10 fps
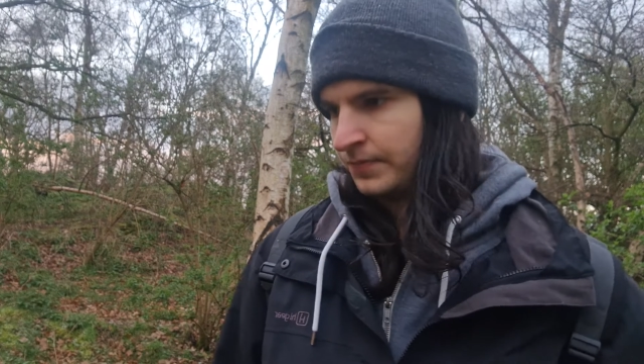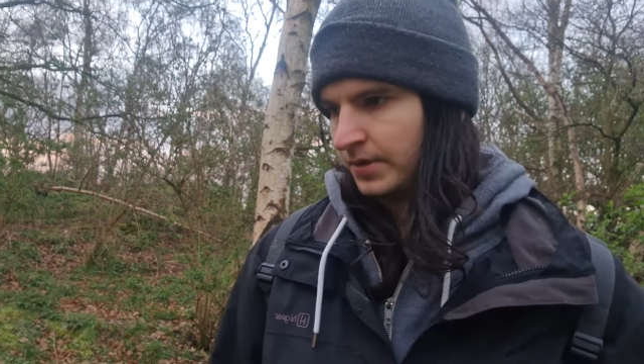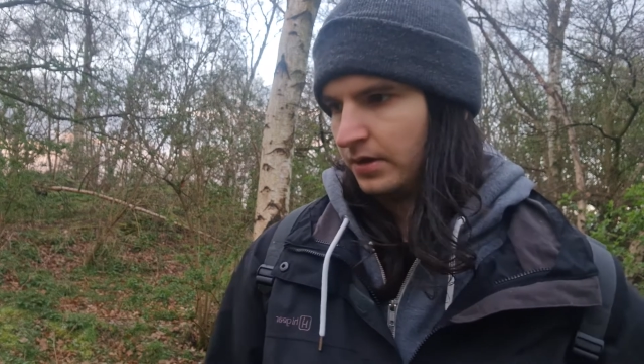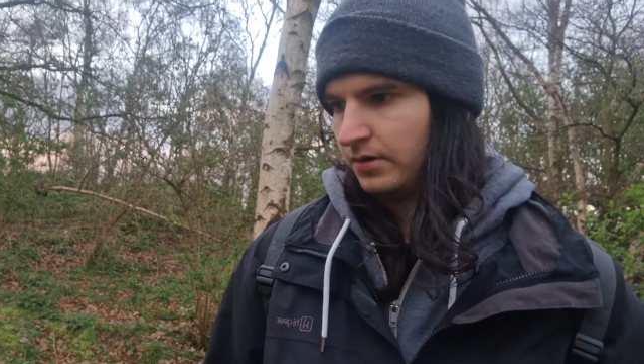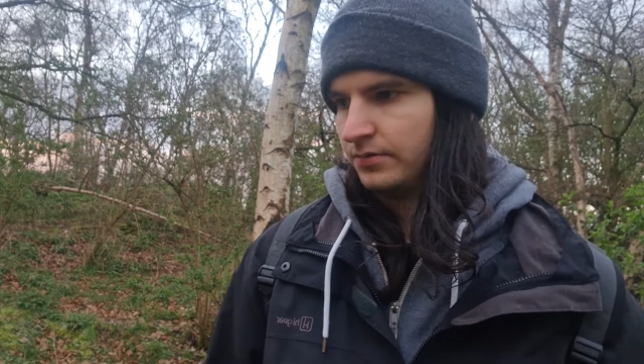
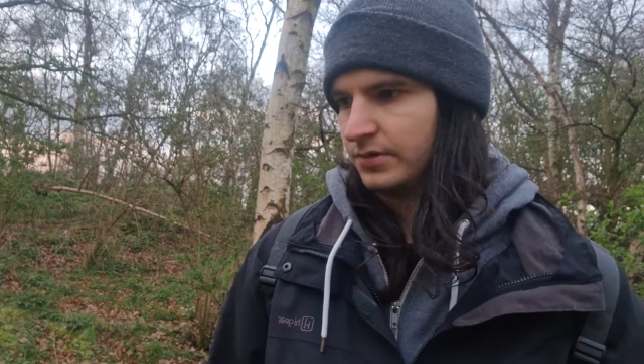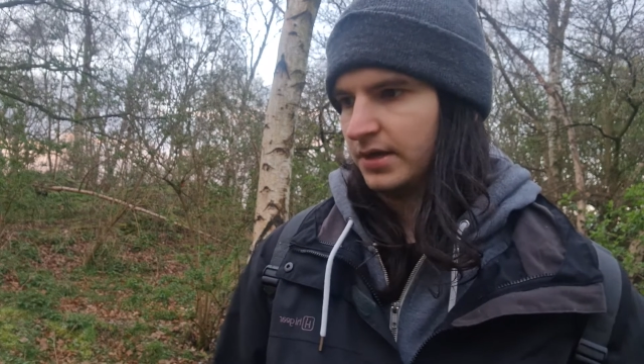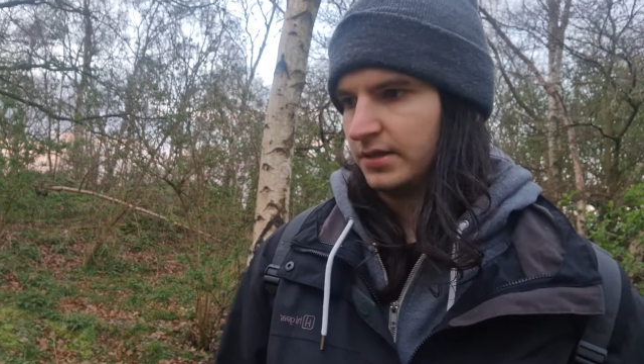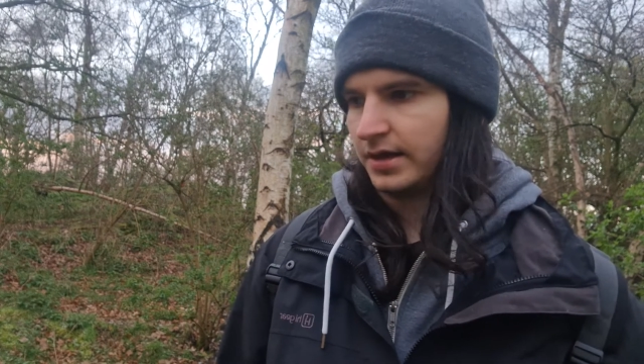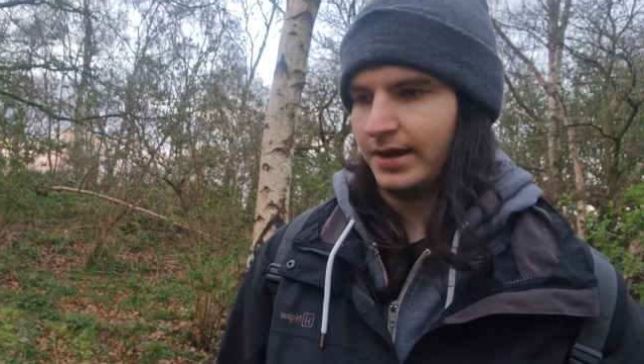All I'm saying
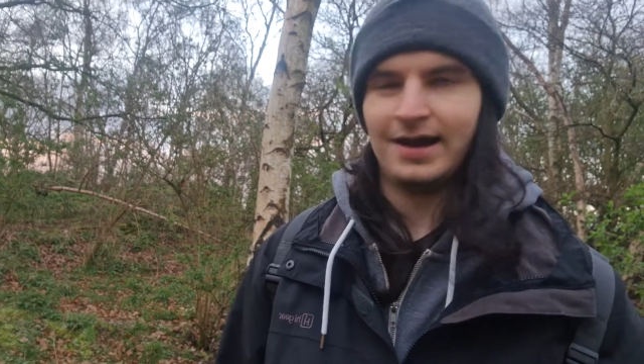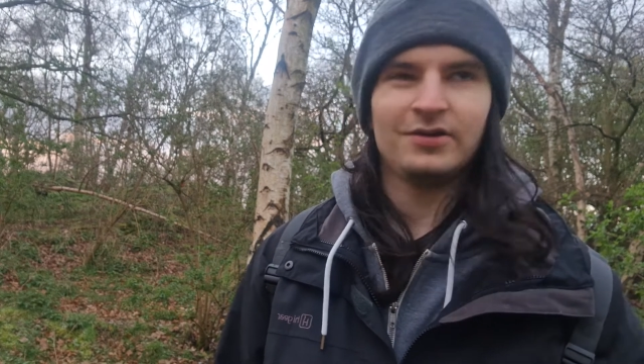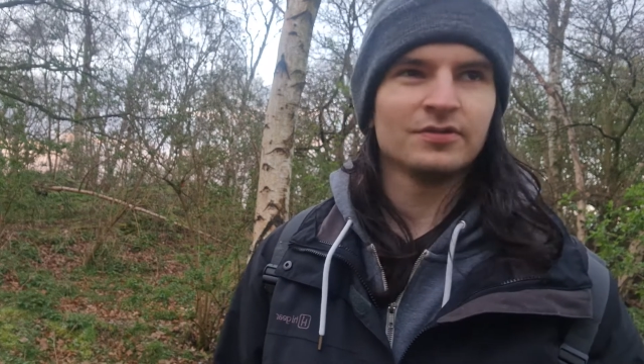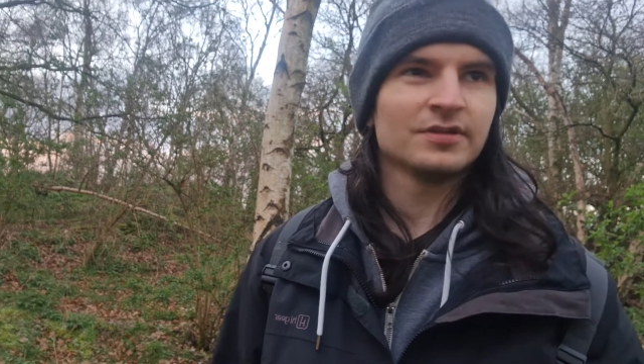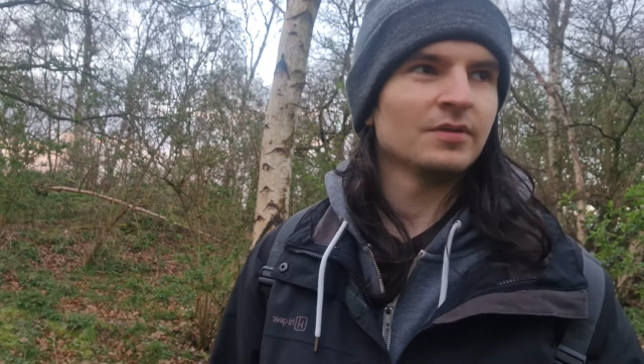is I
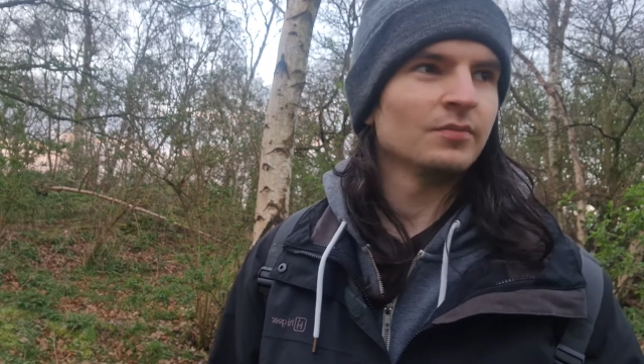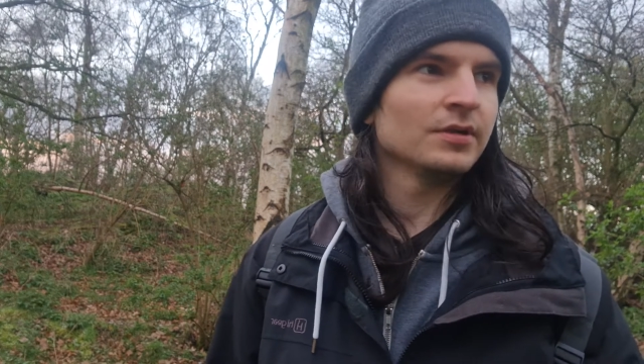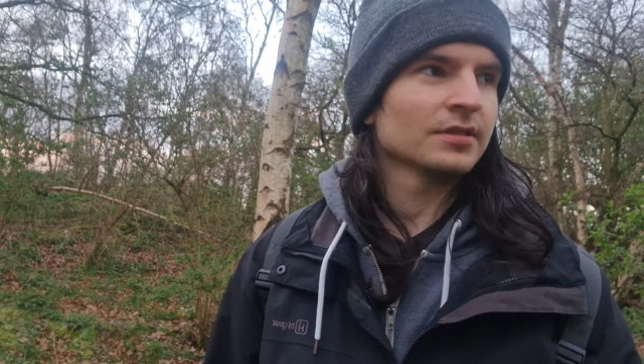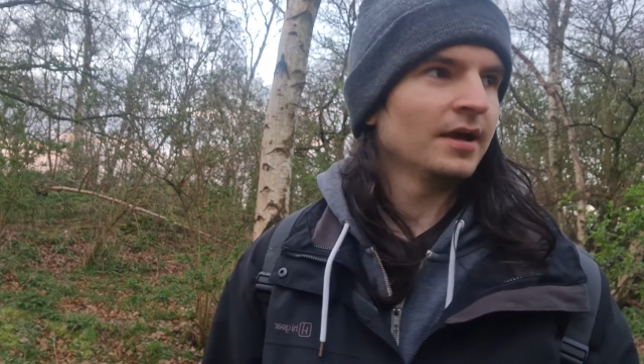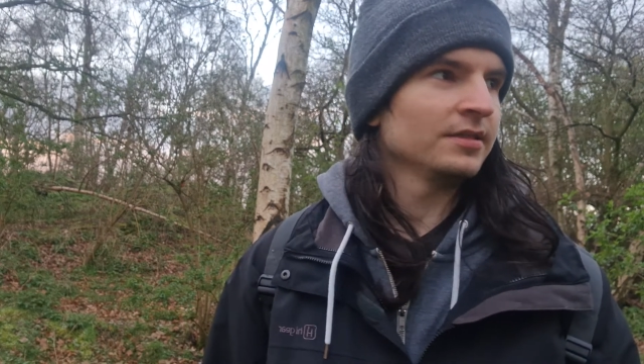understand what
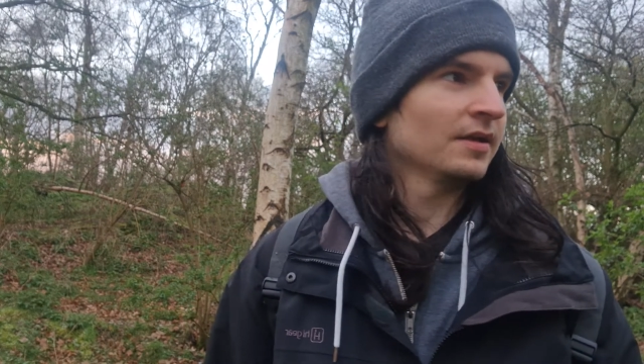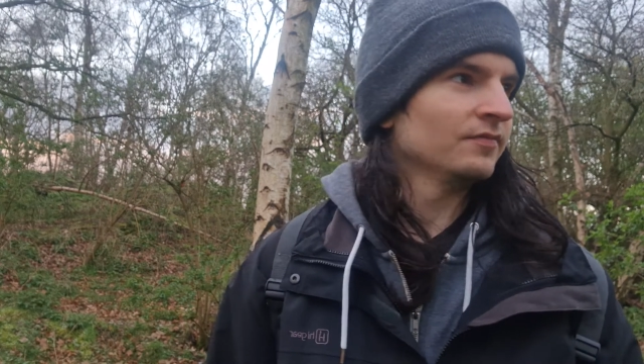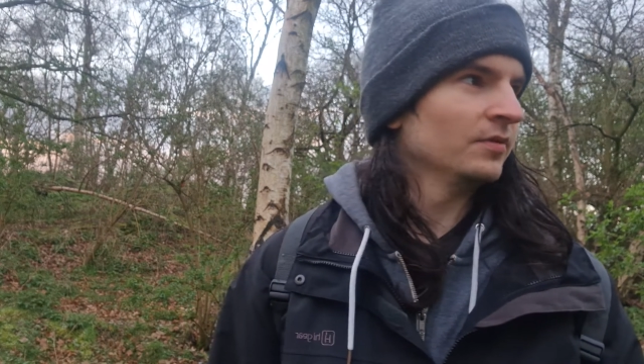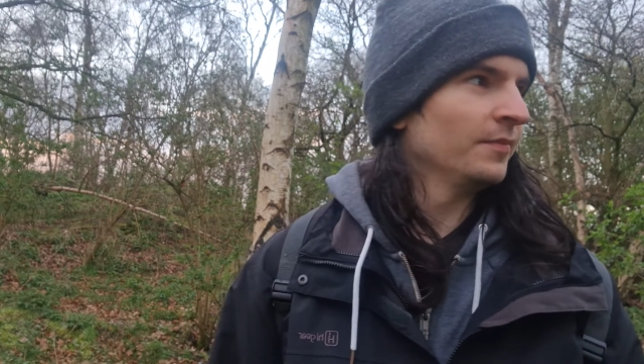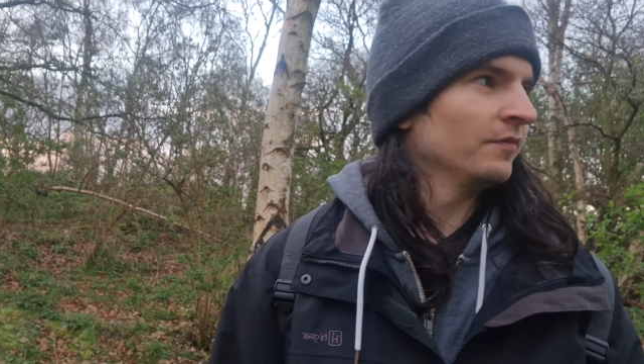it's like to have
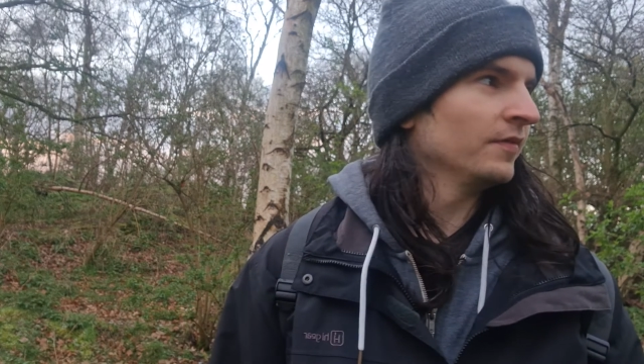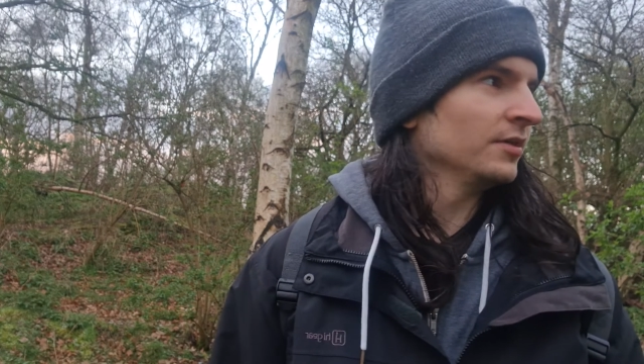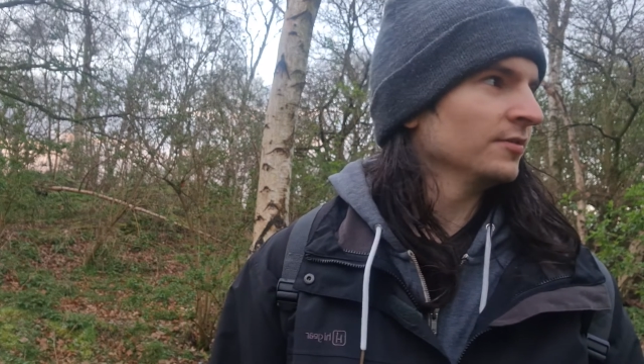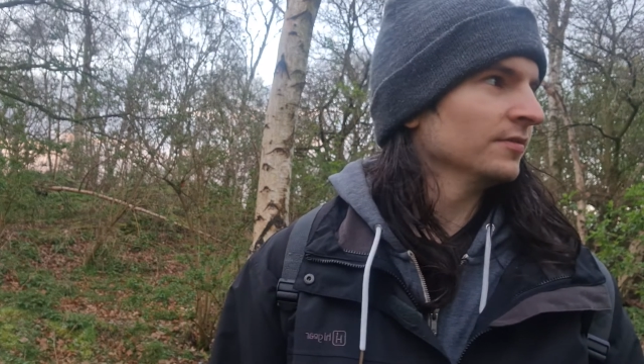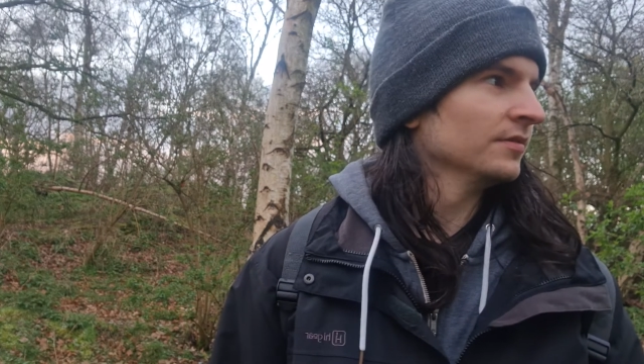no motivation.